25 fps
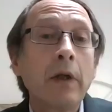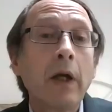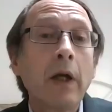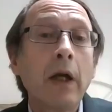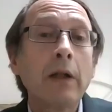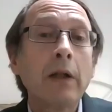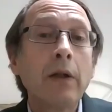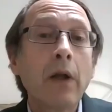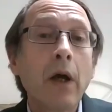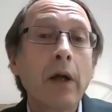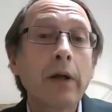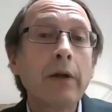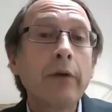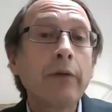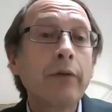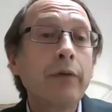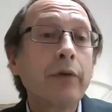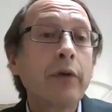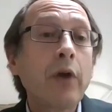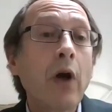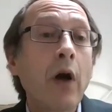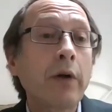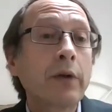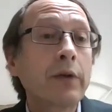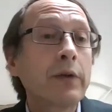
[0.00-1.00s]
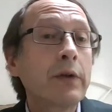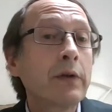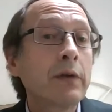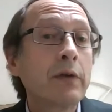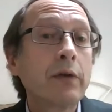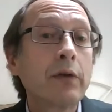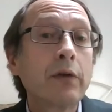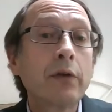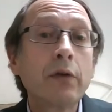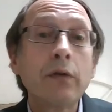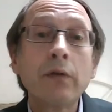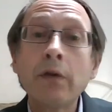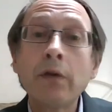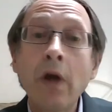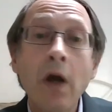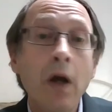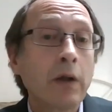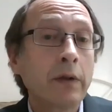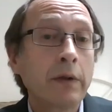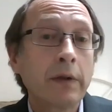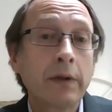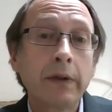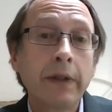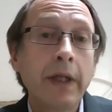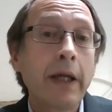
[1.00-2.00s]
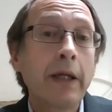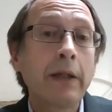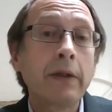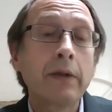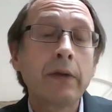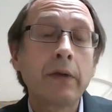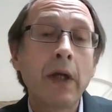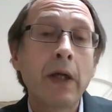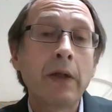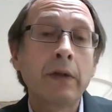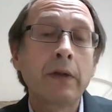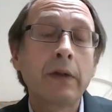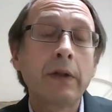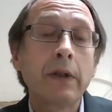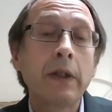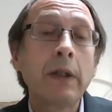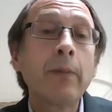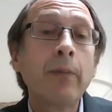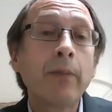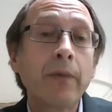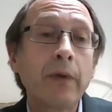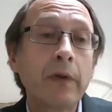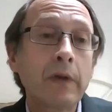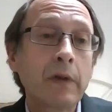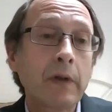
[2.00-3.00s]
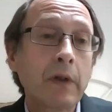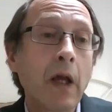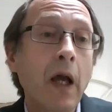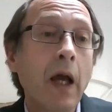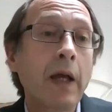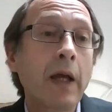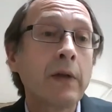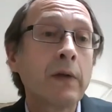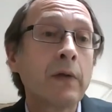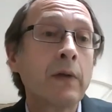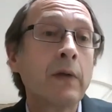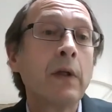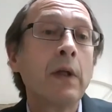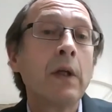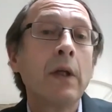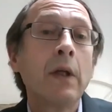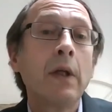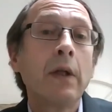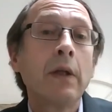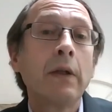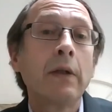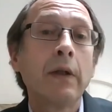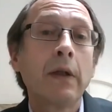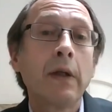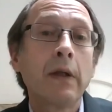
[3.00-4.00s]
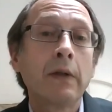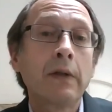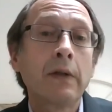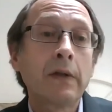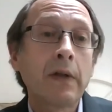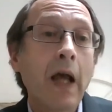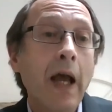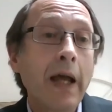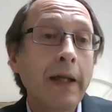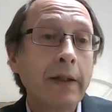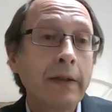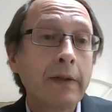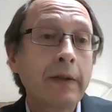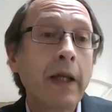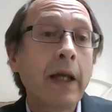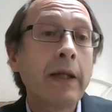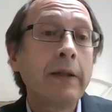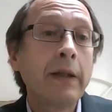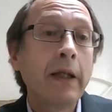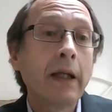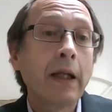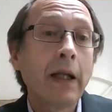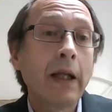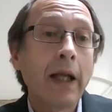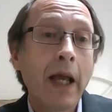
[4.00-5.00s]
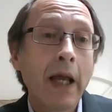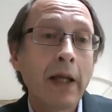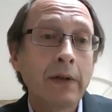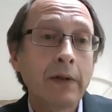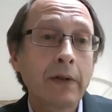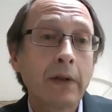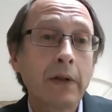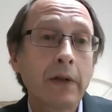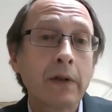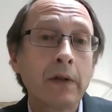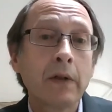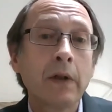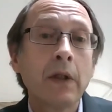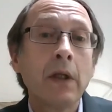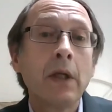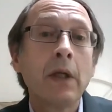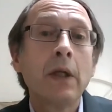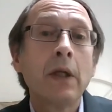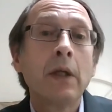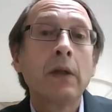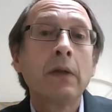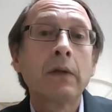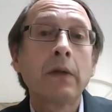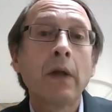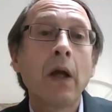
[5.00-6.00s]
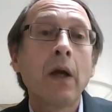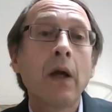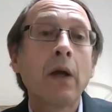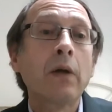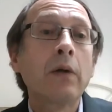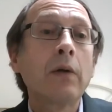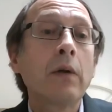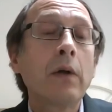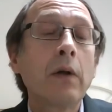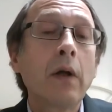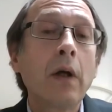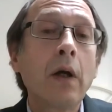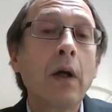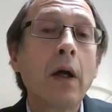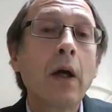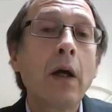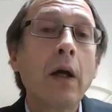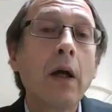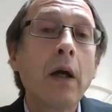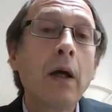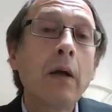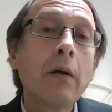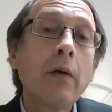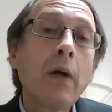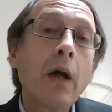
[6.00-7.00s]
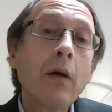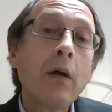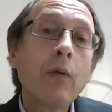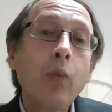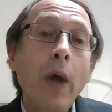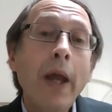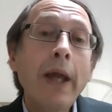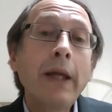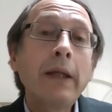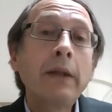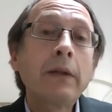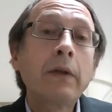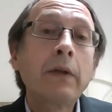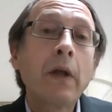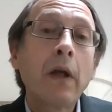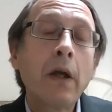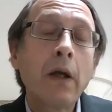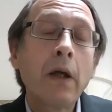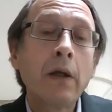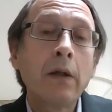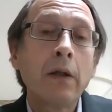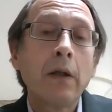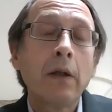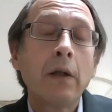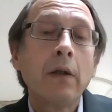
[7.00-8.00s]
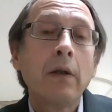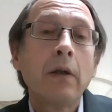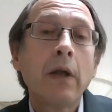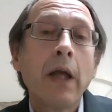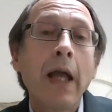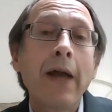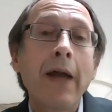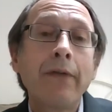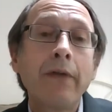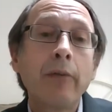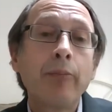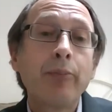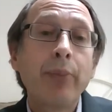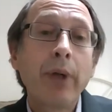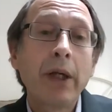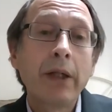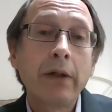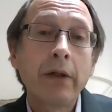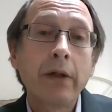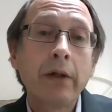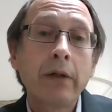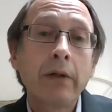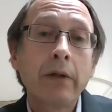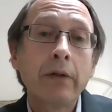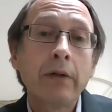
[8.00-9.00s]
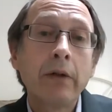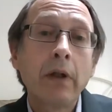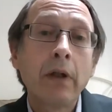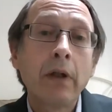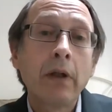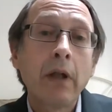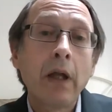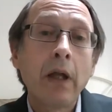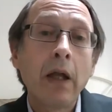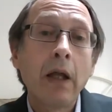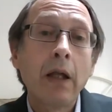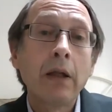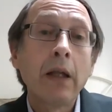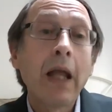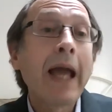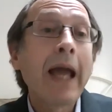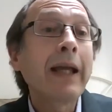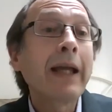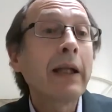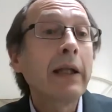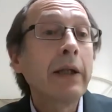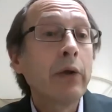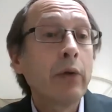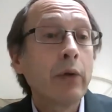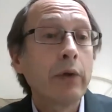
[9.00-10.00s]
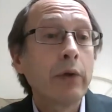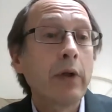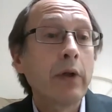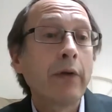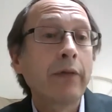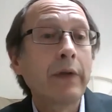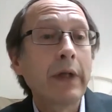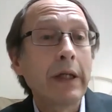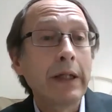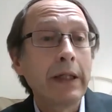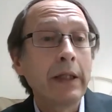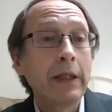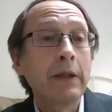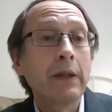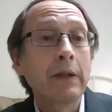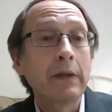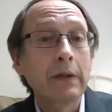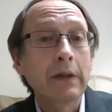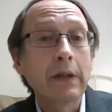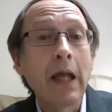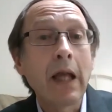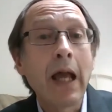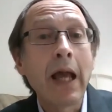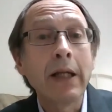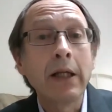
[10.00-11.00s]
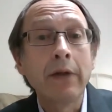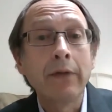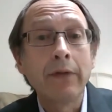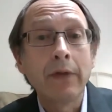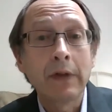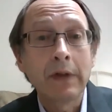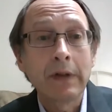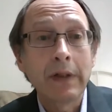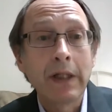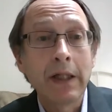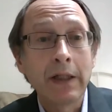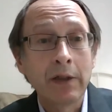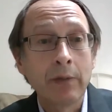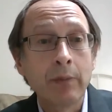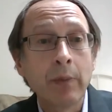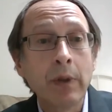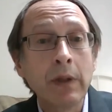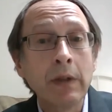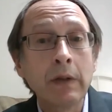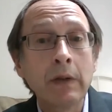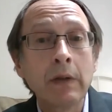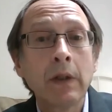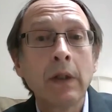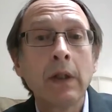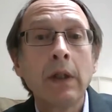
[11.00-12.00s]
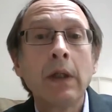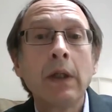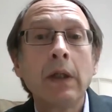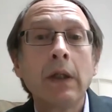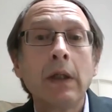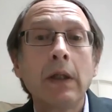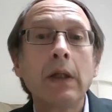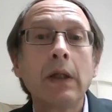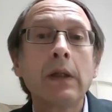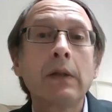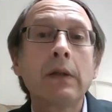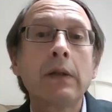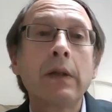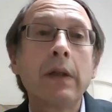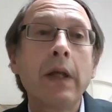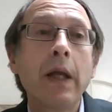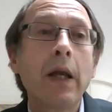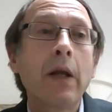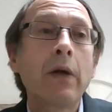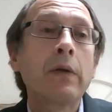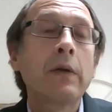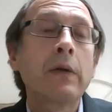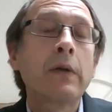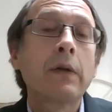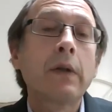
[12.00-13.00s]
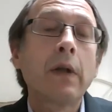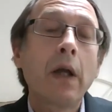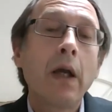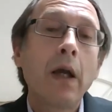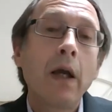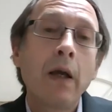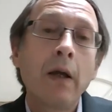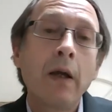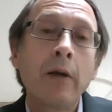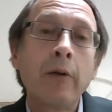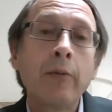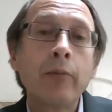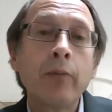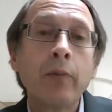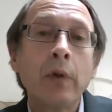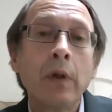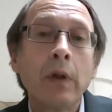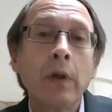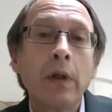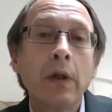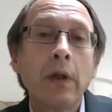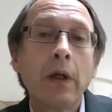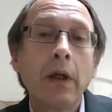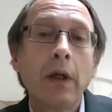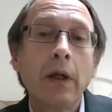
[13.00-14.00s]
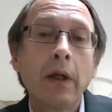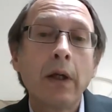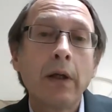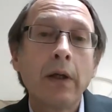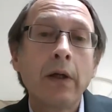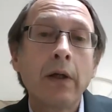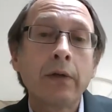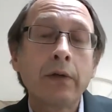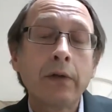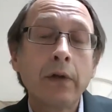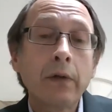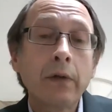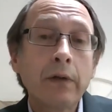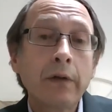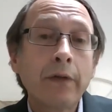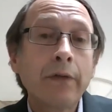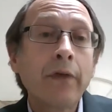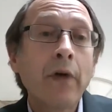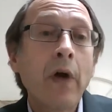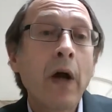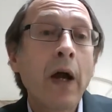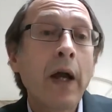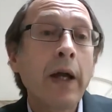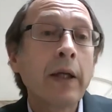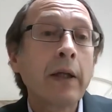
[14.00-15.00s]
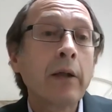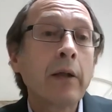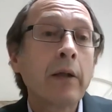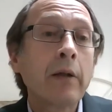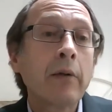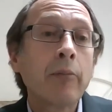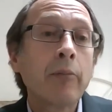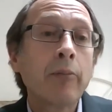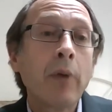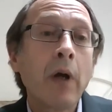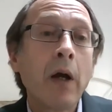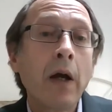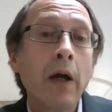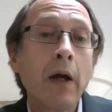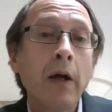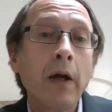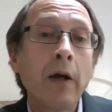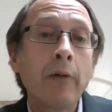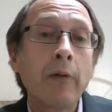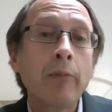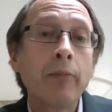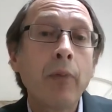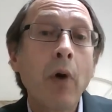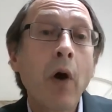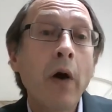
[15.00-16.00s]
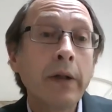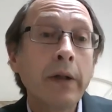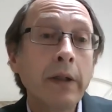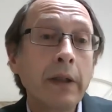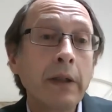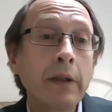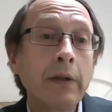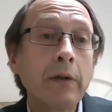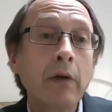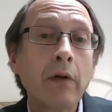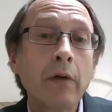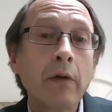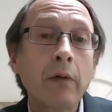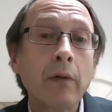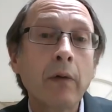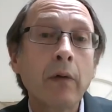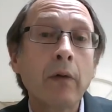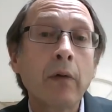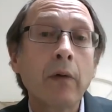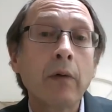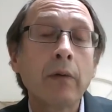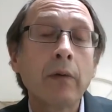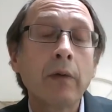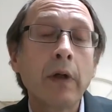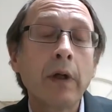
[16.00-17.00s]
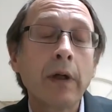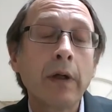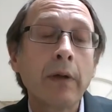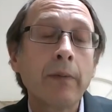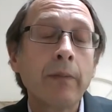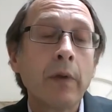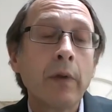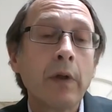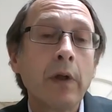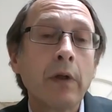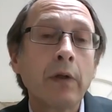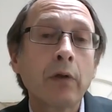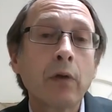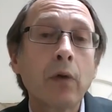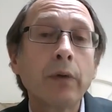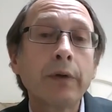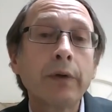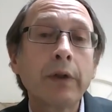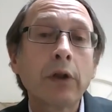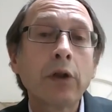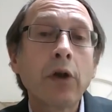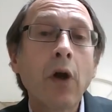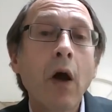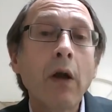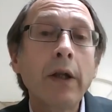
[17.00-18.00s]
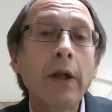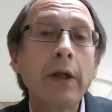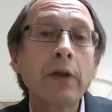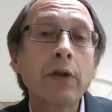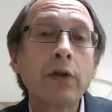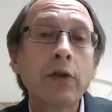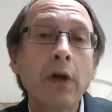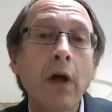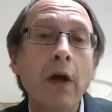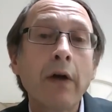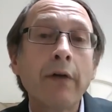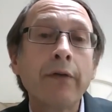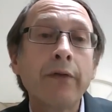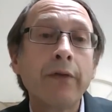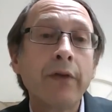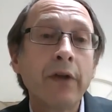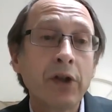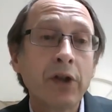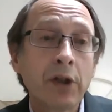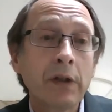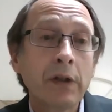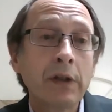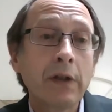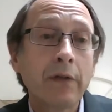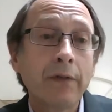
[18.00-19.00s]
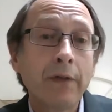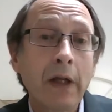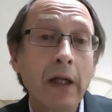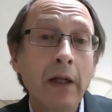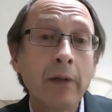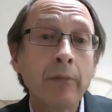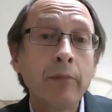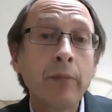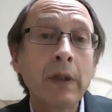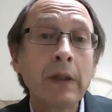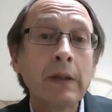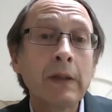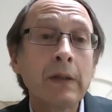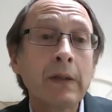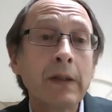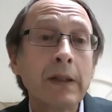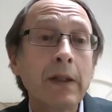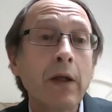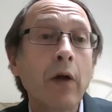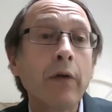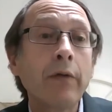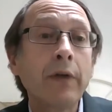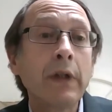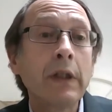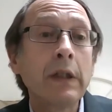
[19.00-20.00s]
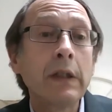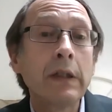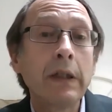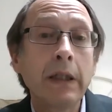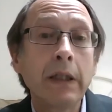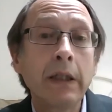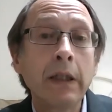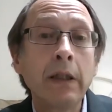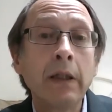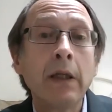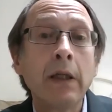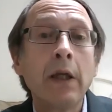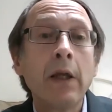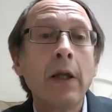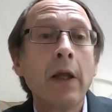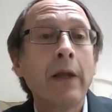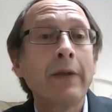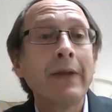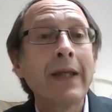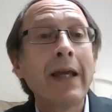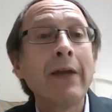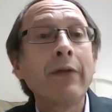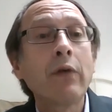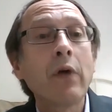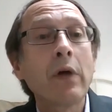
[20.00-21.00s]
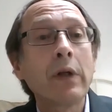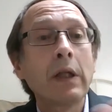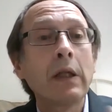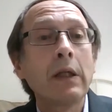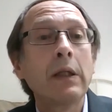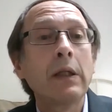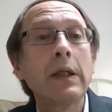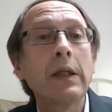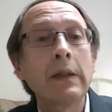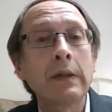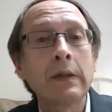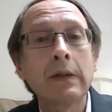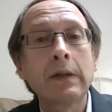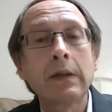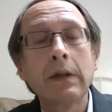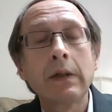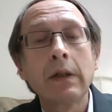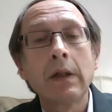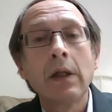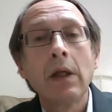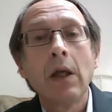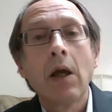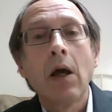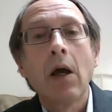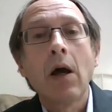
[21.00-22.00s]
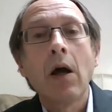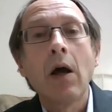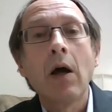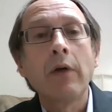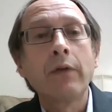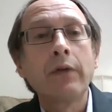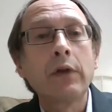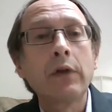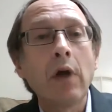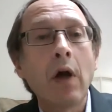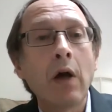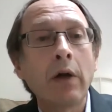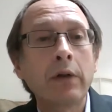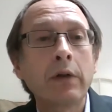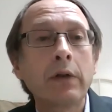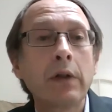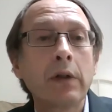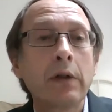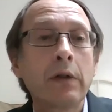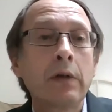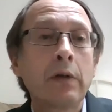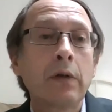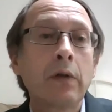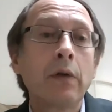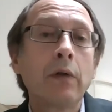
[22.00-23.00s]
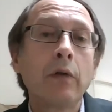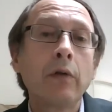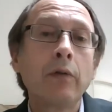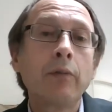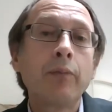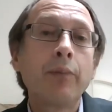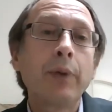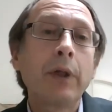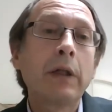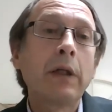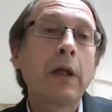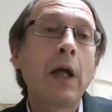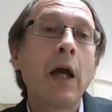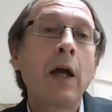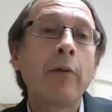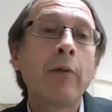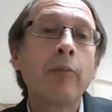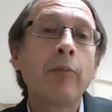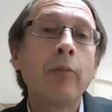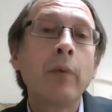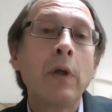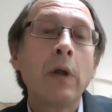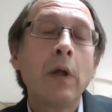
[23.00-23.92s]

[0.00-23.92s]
a lot of doctors do not. They just emphasize the sight and the glasses. So a way to have a better likelihood of getting this kind of assessment is there's a certifying body, or it's called the College of Vision Development, COVD. They've got a list of doctors who've become